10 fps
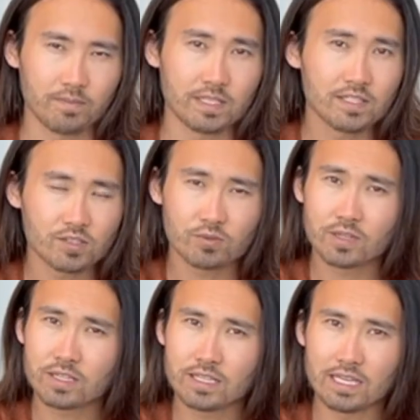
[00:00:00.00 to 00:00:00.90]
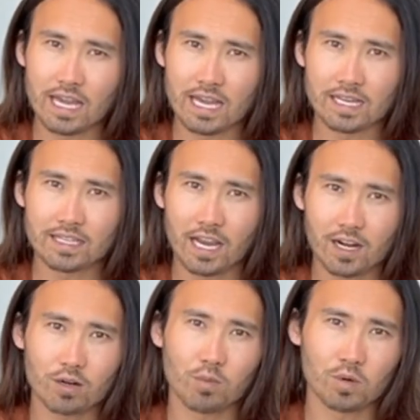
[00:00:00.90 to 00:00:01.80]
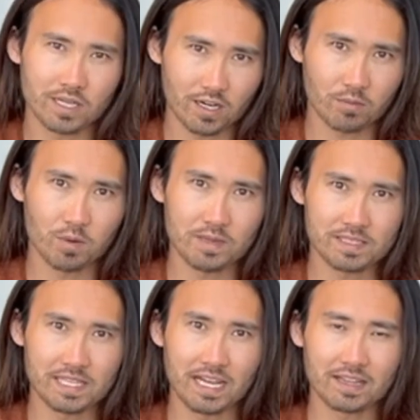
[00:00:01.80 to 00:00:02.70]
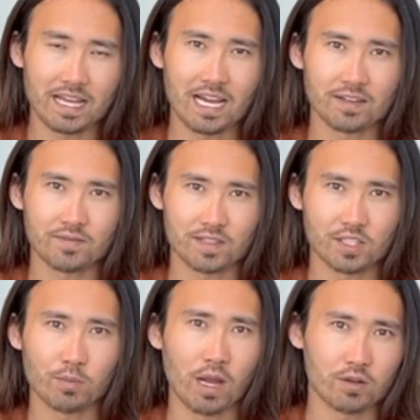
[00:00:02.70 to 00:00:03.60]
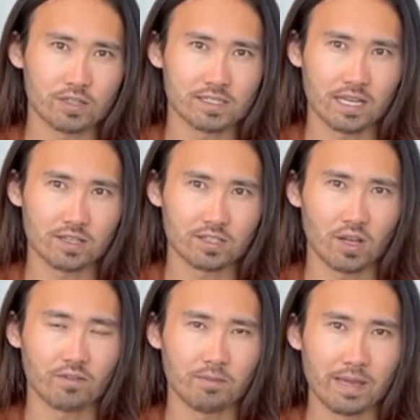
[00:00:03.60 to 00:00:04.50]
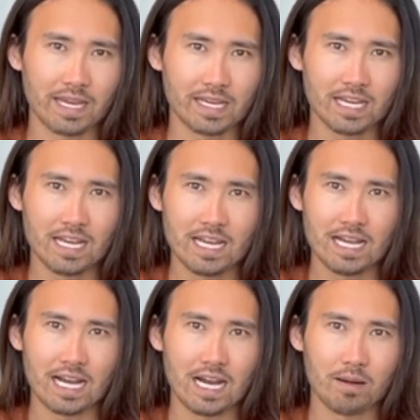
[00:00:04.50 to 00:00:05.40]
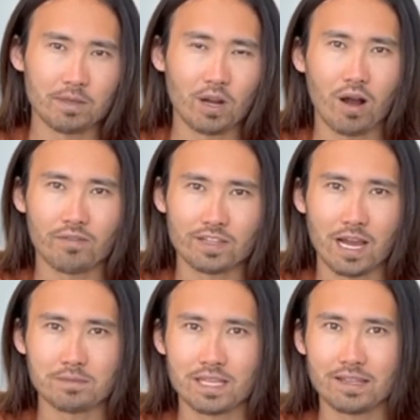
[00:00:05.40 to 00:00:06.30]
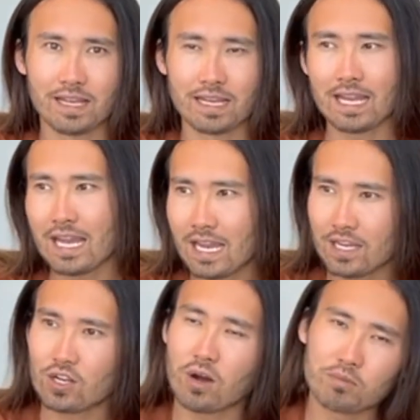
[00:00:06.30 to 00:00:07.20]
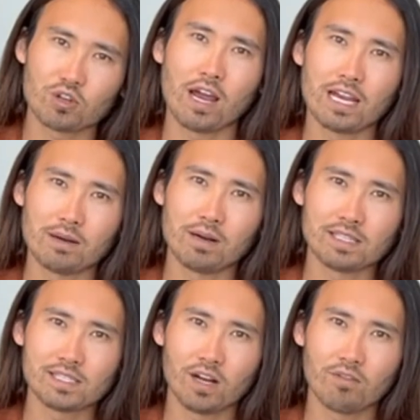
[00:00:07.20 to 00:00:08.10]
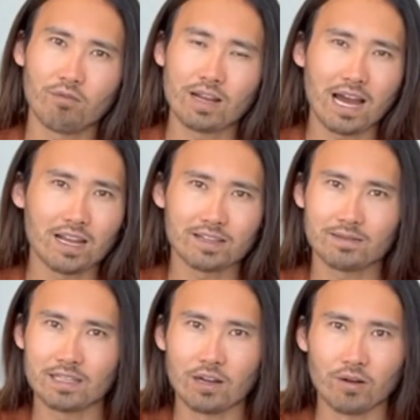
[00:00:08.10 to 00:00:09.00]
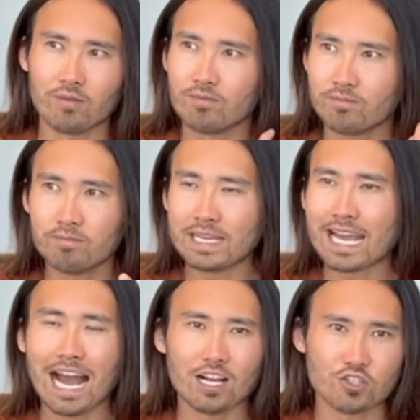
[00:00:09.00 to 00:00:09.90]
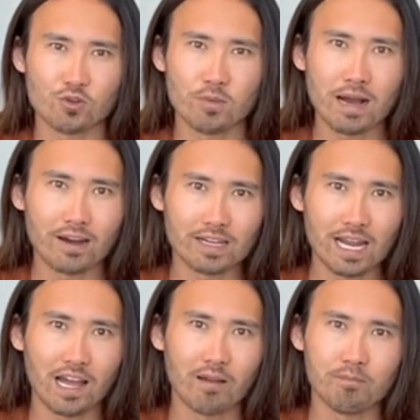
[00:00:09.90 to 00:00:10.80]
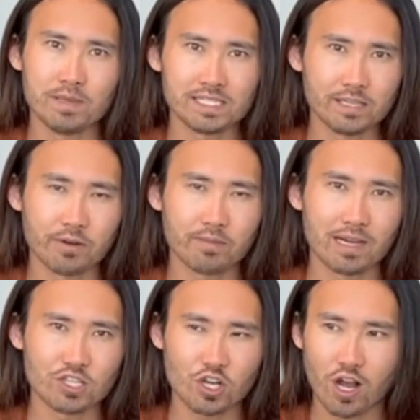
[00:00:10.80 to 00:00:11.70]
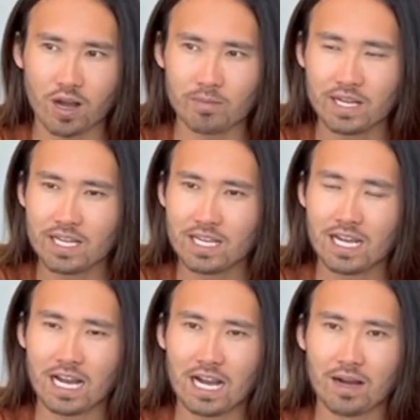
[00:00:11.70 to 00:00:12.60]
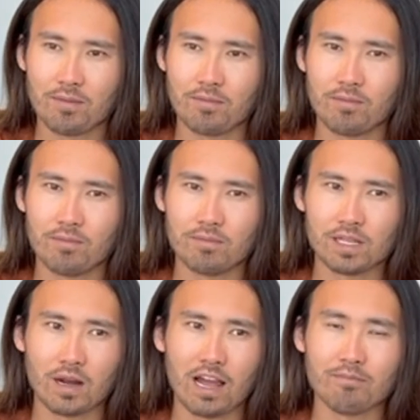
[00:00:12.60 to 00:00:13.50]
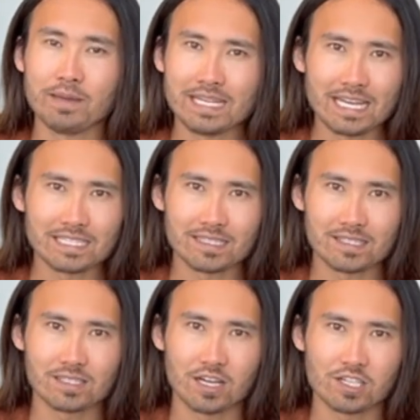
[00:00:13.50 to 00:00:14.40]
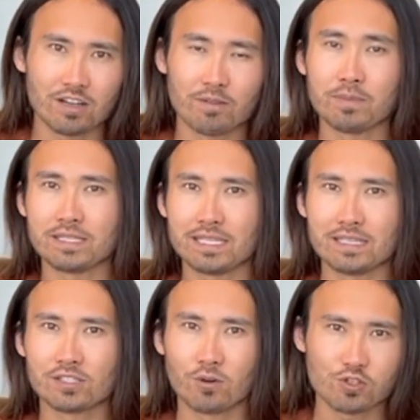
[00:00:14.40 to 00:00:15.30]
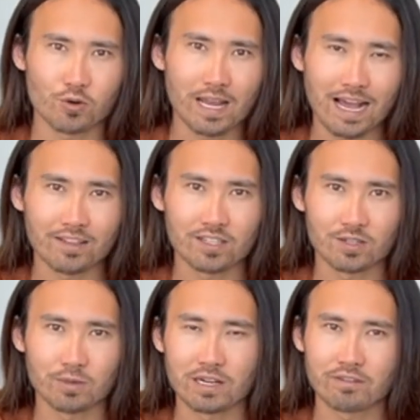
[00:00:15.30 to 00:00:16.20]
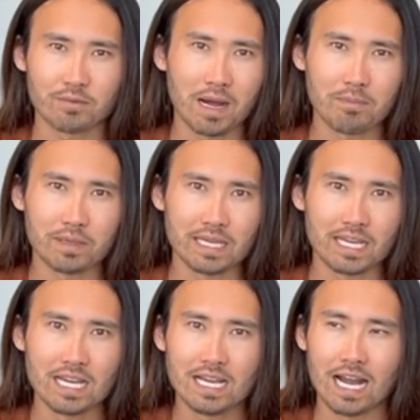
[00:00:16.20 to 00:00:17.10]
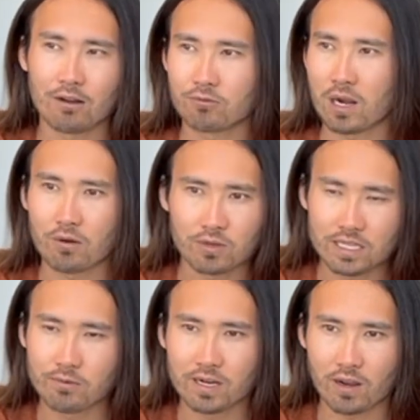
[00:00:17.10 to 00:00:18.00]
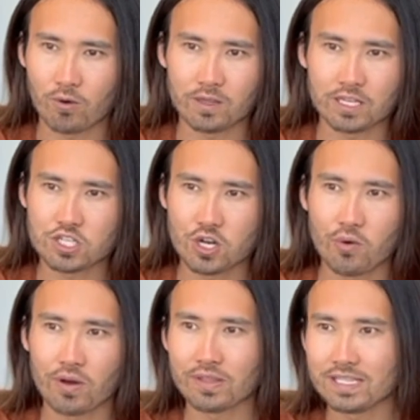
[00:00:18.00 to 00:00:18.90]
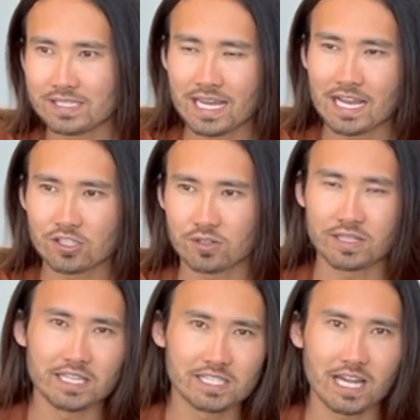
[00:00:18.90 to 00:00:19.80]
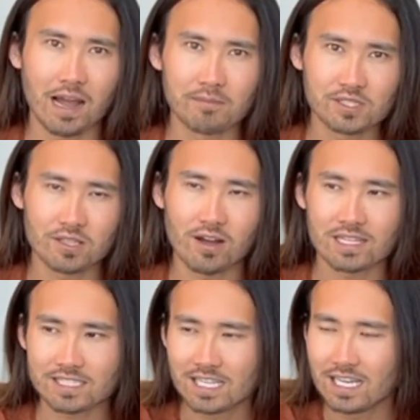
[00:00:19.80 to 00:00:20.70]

This is really a terrible, terrible mistake that for sale by owner sellers often make. Um, you know, oftentimes they think, hey, you know, I'm trying it myself. Why not, you know, be casual about it? I, am busy with my job. Um, you know, I have meetings and such. I have a busy social calendar, whatever it might be. I, I really want to only show on these days or these time slots.